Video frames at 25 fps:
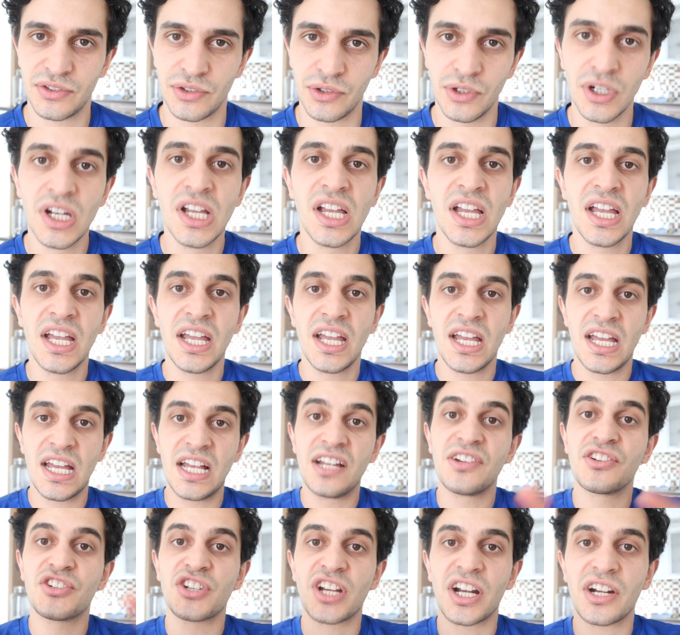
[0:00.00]
So
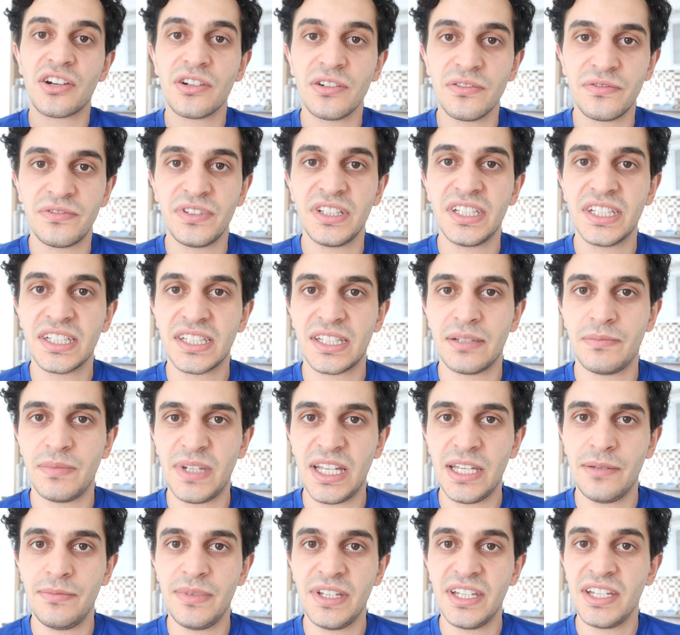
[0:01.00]
in general, feeding the
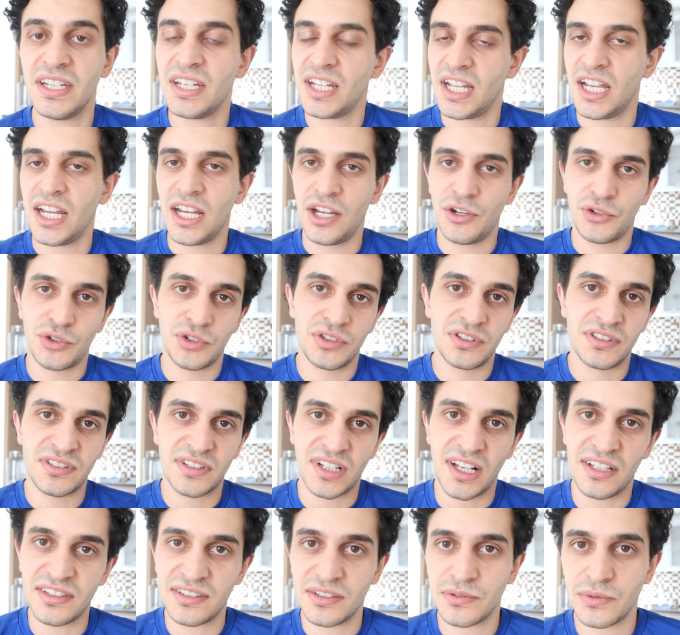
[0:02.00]
baby, you should
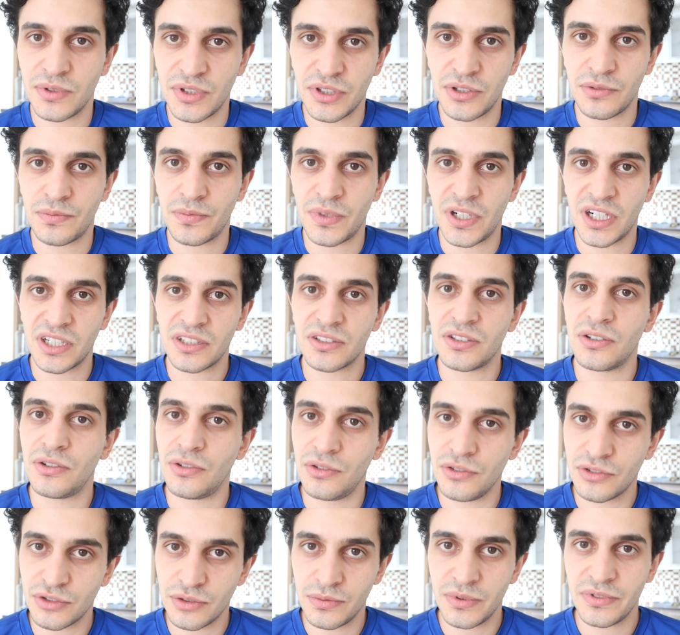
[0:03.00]
discuss it with your partner
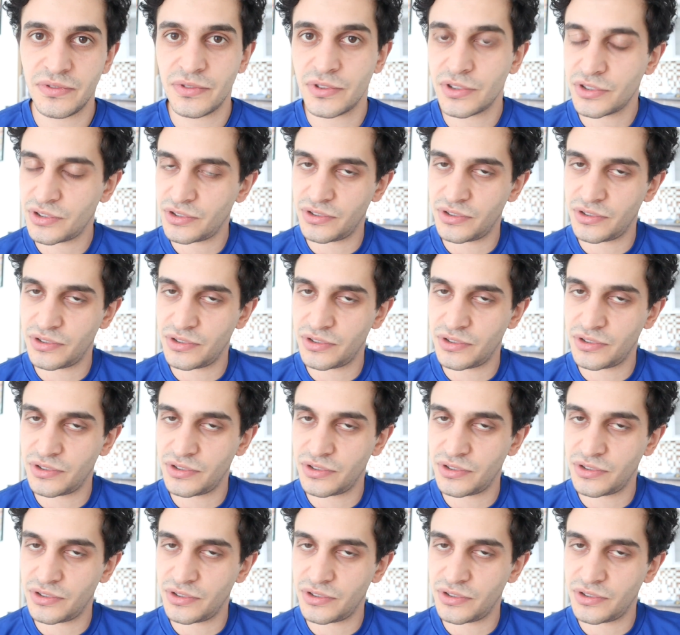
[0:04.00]
also before,